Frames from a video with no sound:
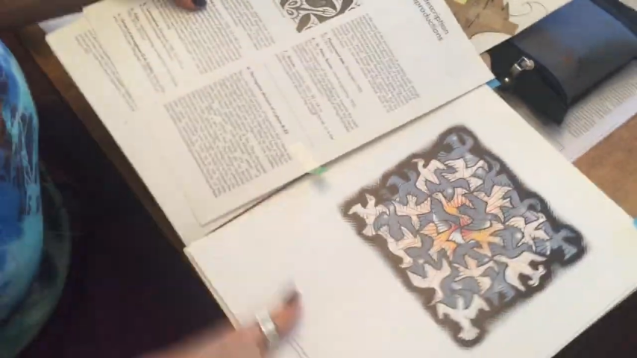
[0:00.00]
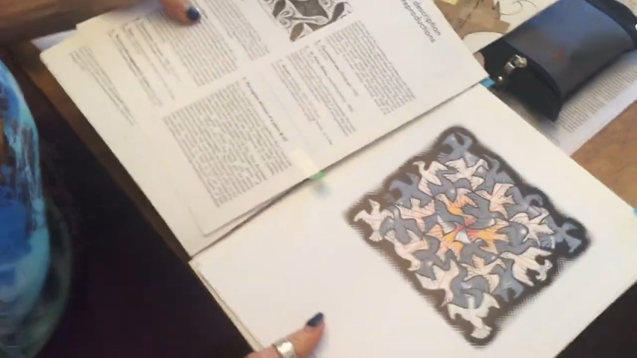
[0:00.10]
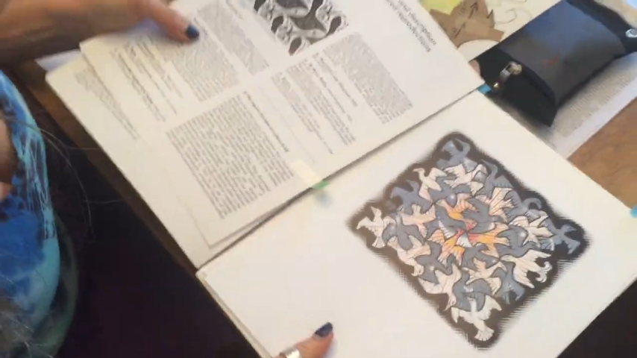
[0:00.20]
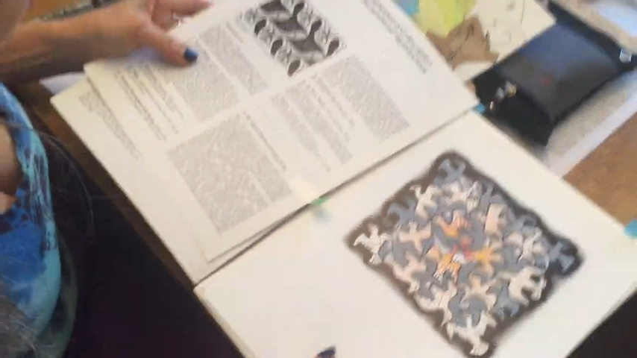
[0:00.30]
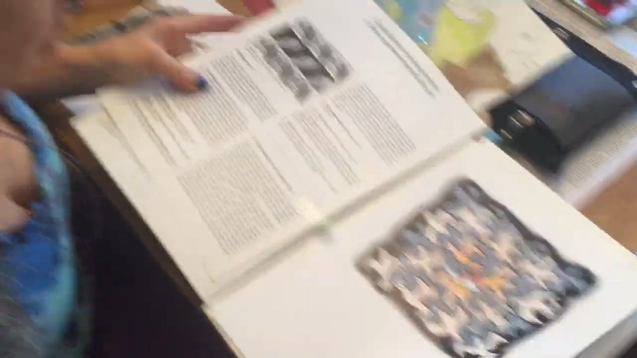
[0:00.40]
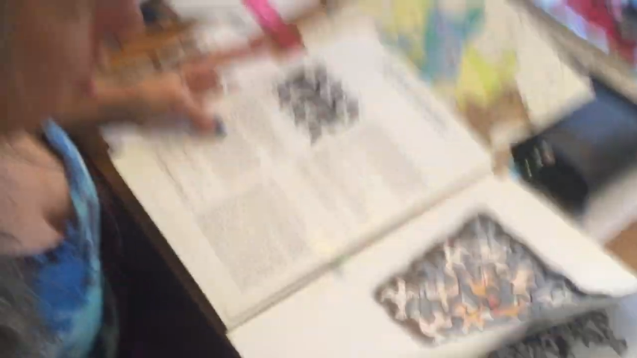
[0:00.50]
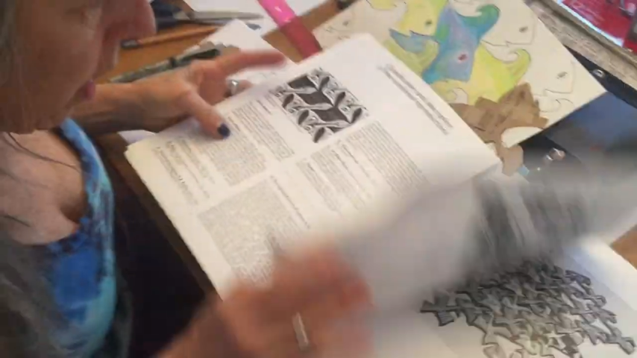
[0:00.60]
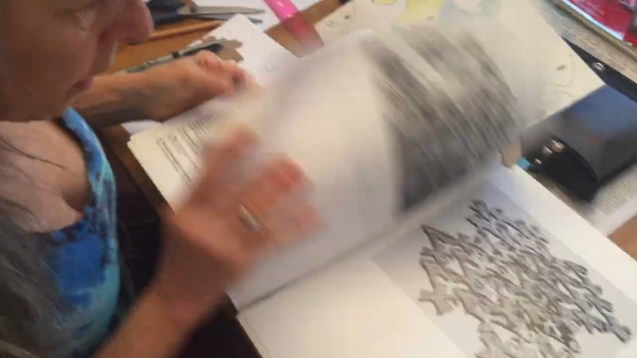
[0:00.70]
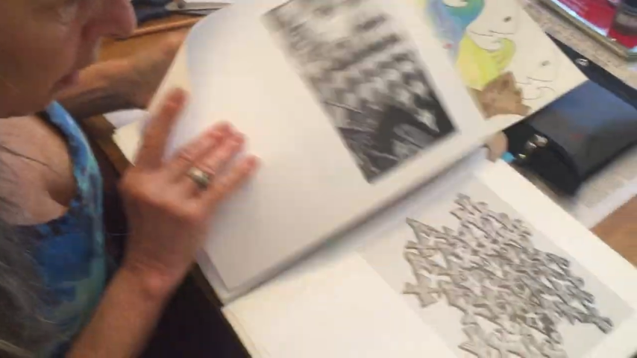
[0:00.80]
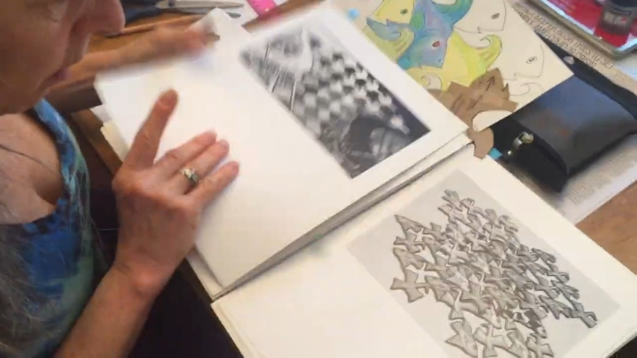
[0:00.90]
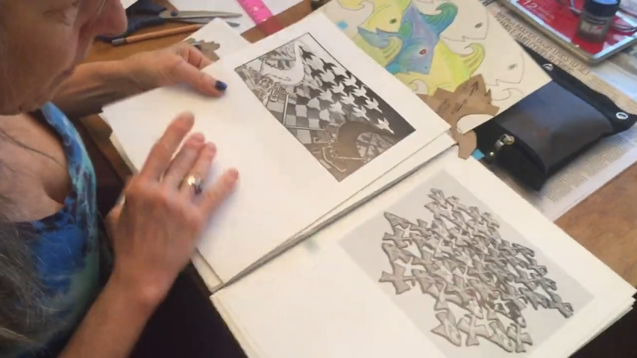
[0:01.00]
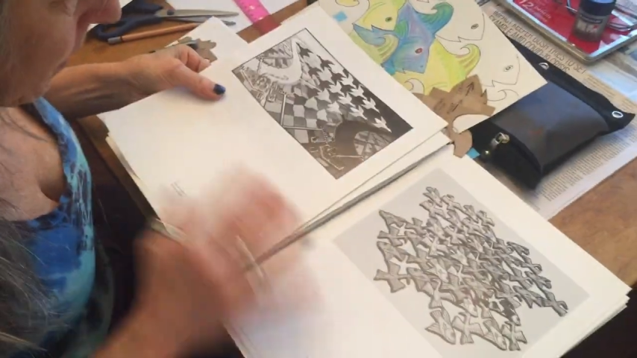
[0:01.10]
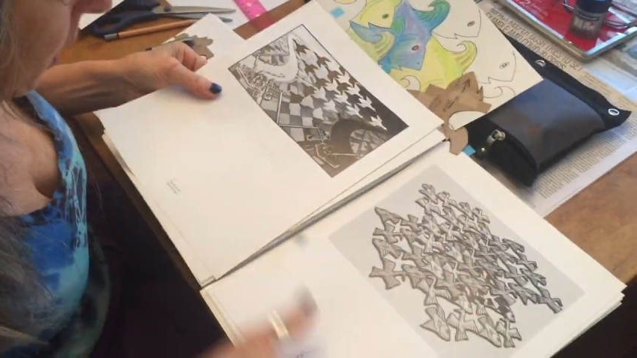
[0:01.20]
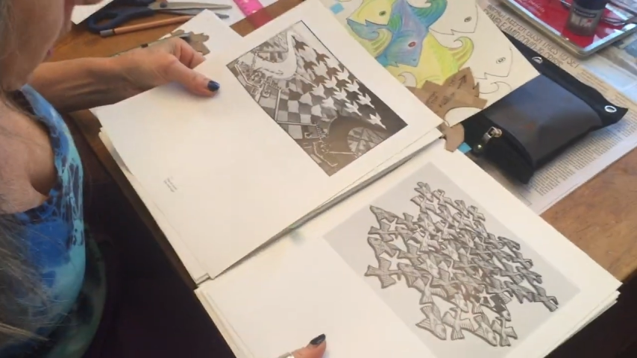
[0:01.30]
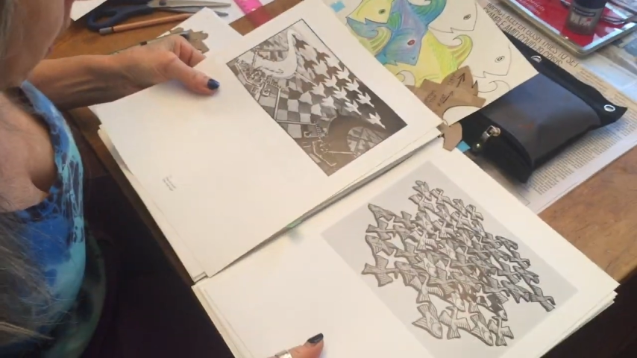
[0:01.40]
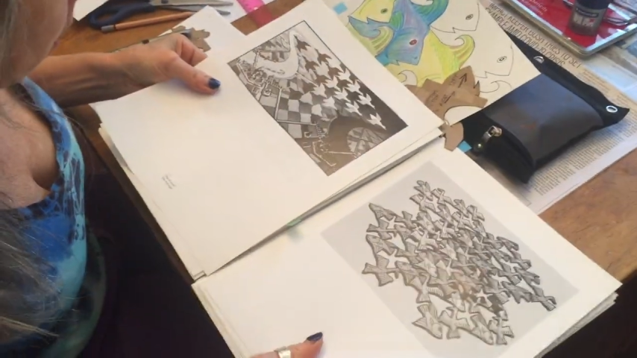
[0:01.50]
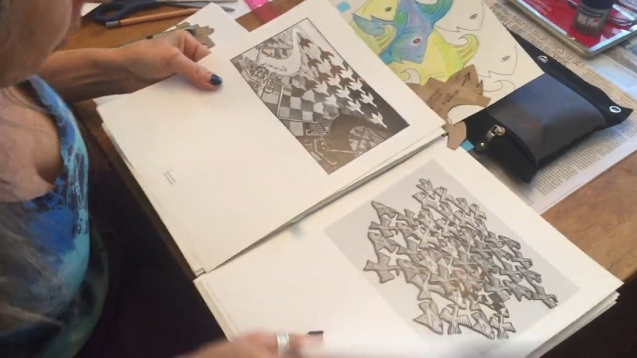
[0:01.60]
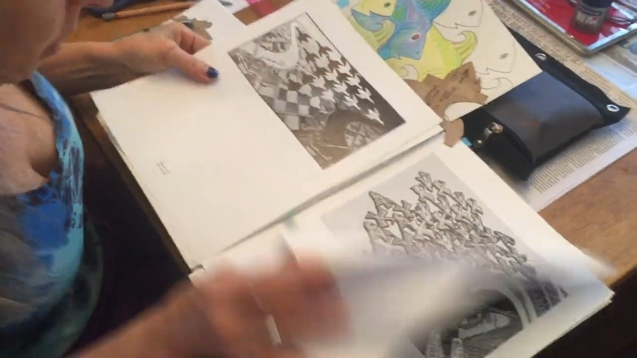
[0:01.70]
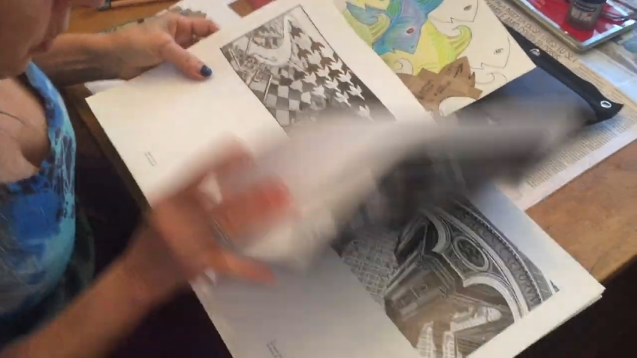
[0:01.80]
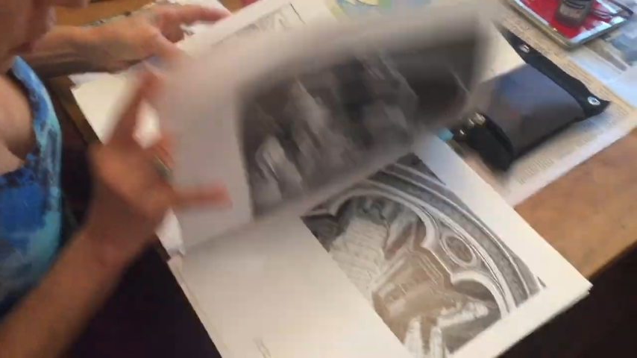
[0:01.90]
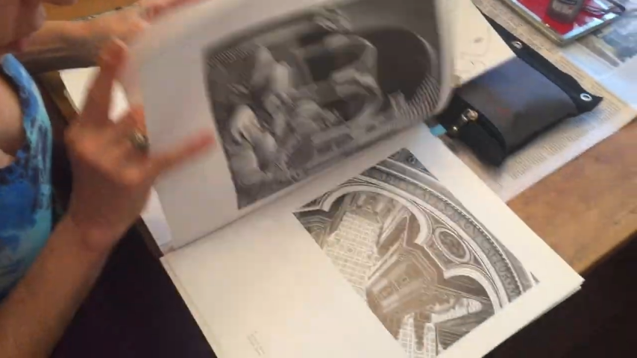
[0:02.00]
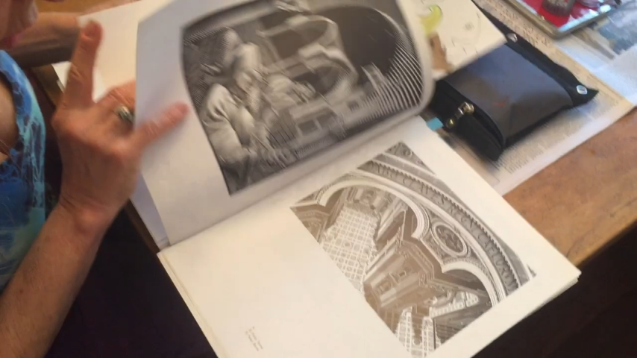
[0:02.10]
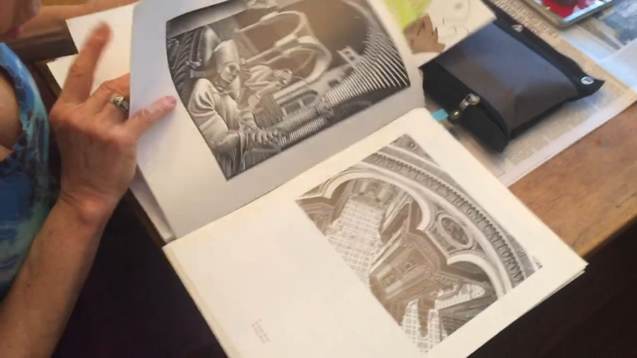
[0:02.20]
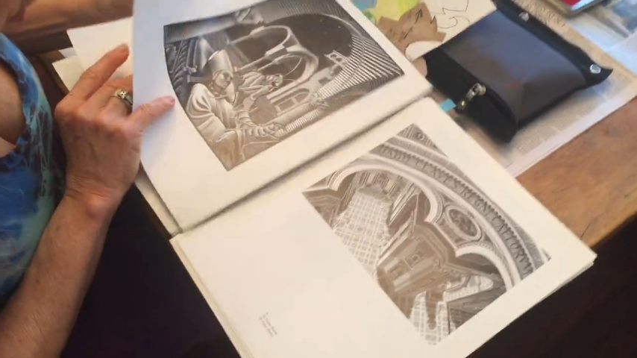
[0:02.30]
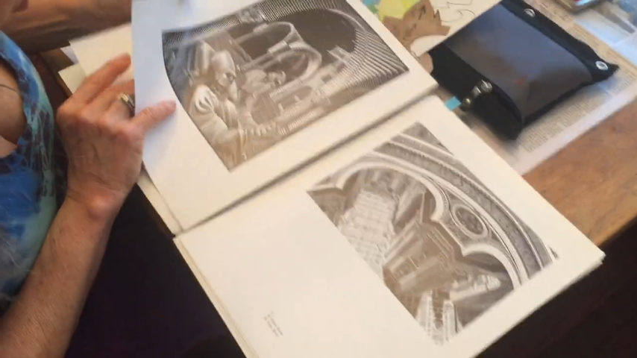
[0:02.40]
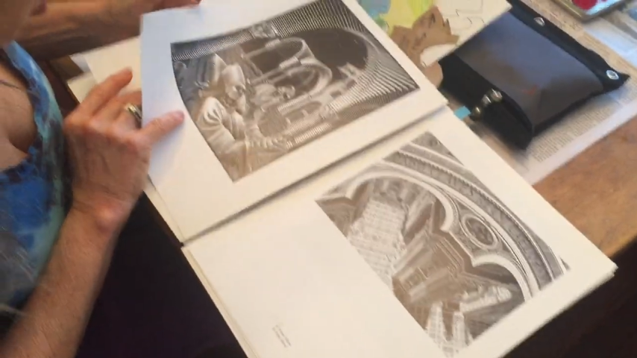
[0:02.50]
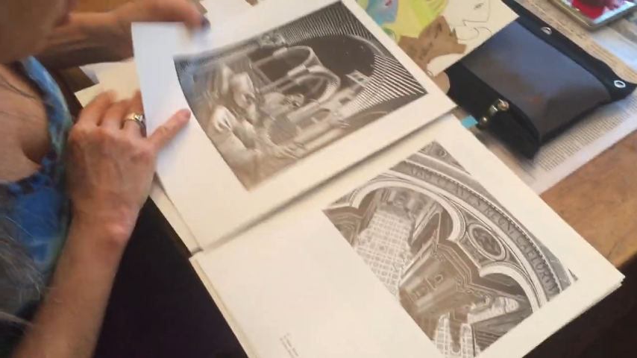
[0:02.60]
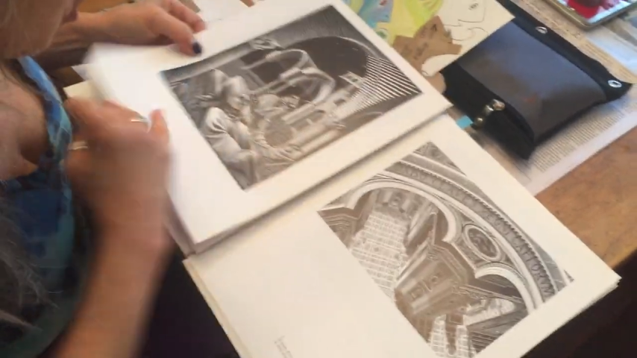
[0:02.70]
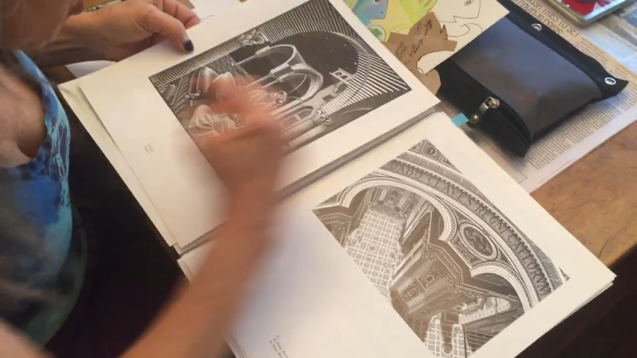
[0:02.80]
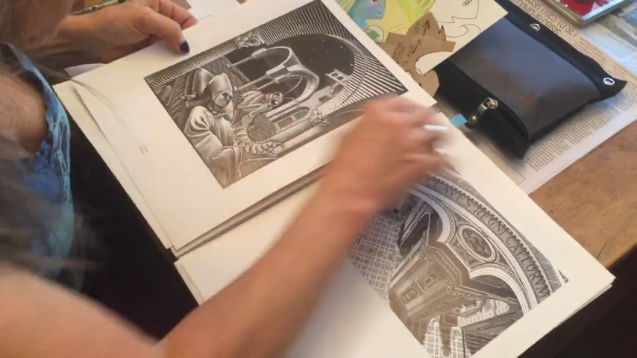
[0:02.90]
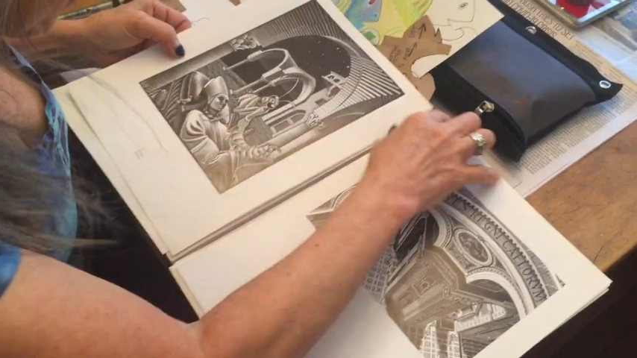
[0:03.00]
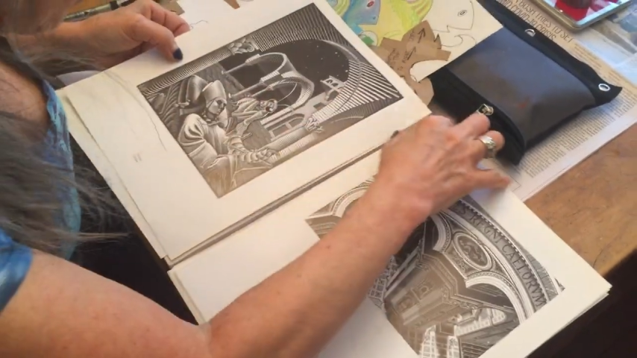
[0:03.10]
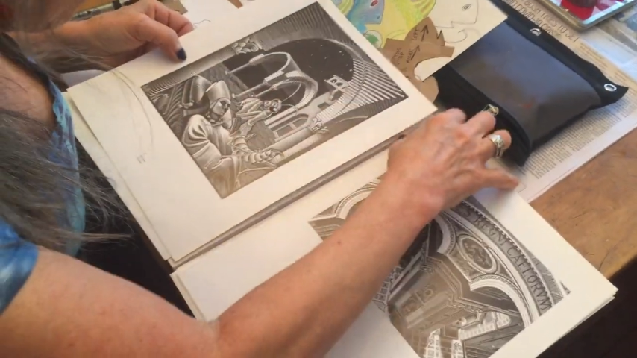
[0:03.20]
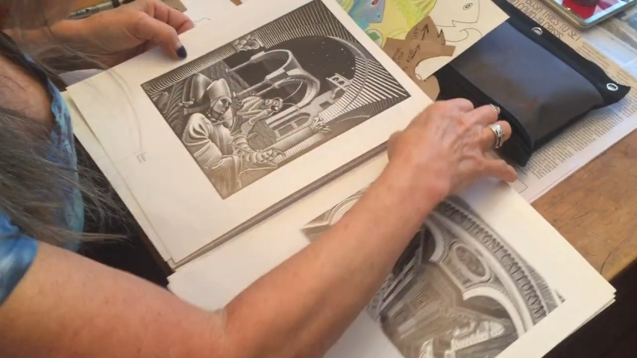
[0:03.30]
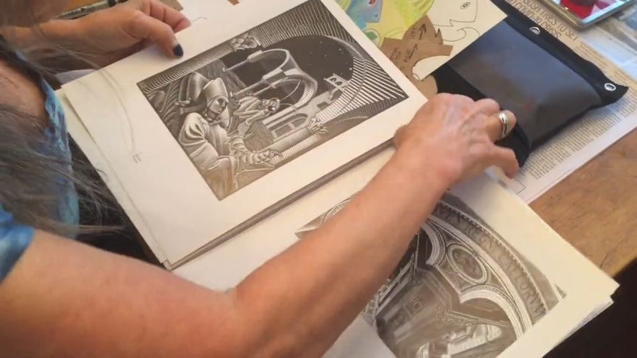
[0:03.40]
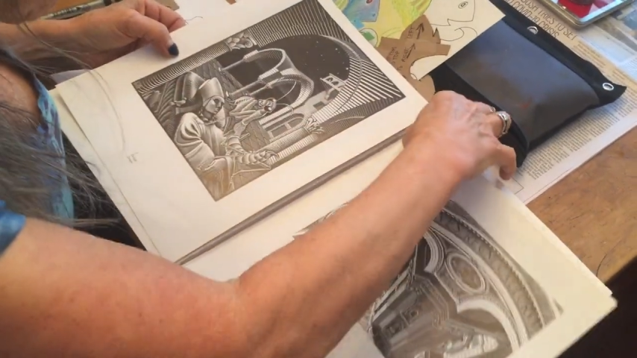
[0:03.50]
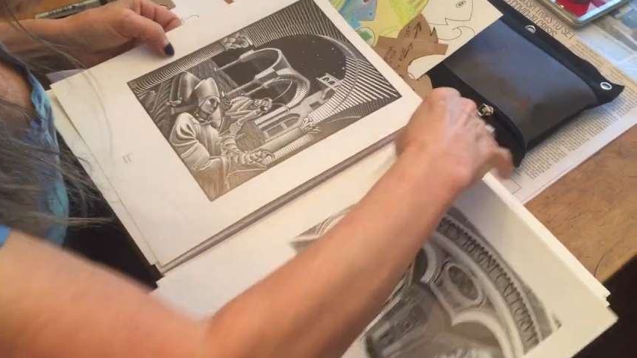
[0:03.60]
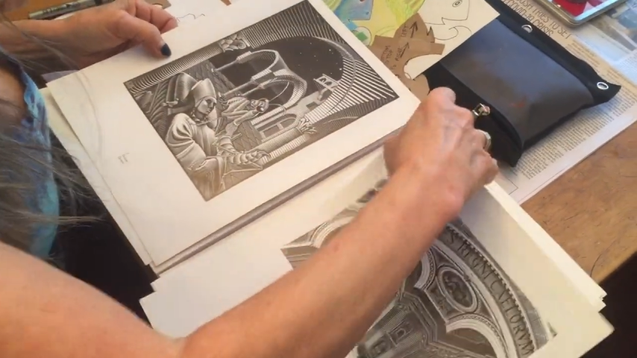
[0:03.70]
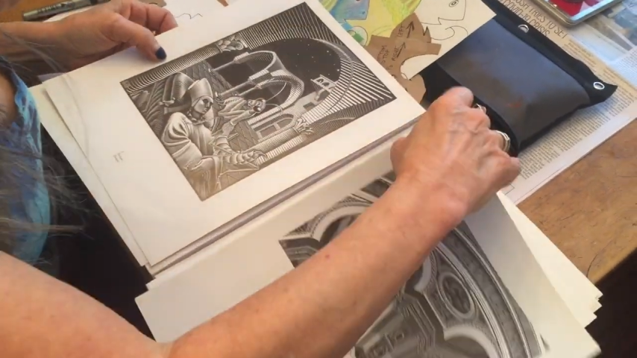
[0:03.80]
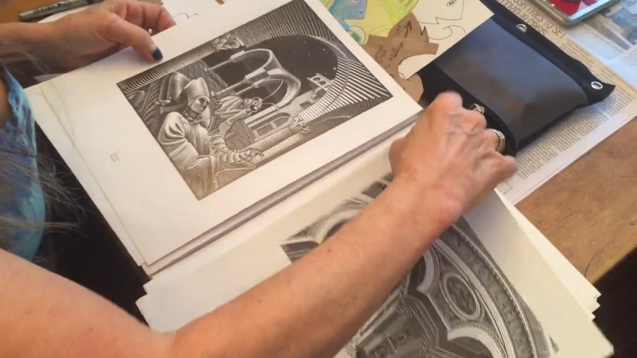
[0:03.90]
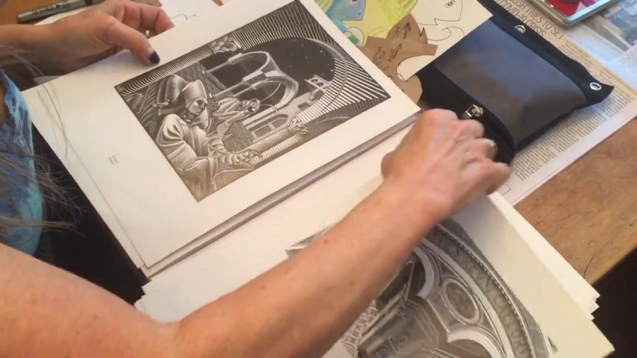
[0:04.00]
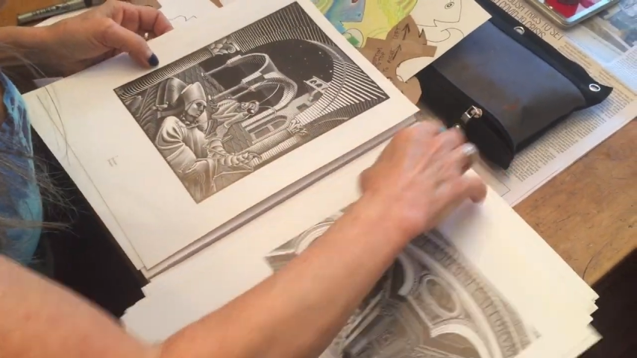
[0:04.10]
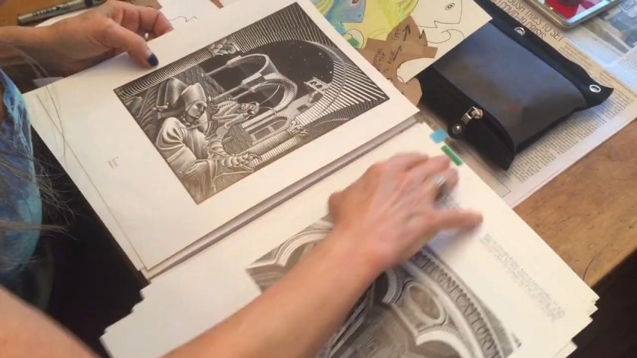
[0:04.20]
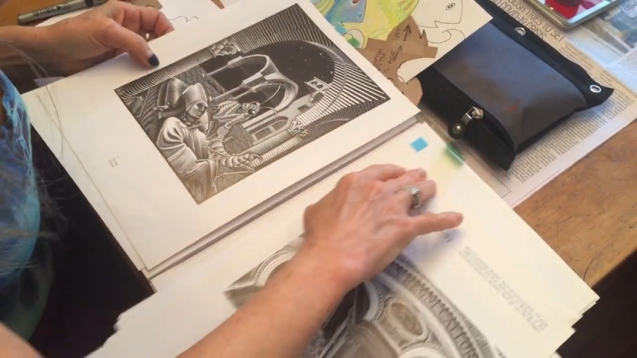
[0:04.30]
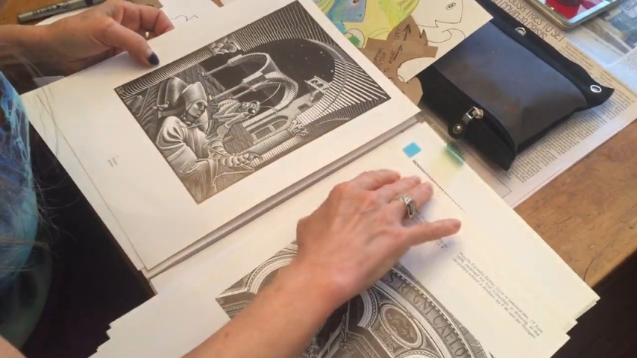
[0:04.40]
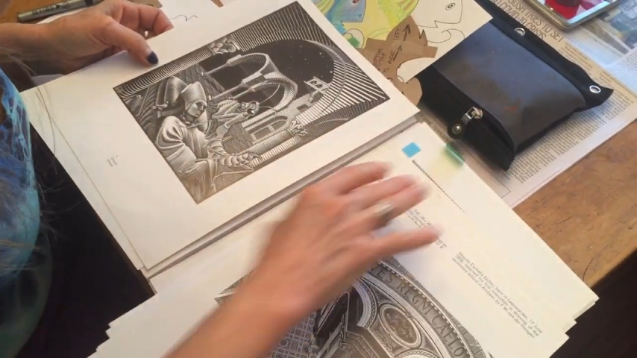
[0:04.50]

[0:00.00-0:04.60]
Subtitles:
[unreadable: no face in view]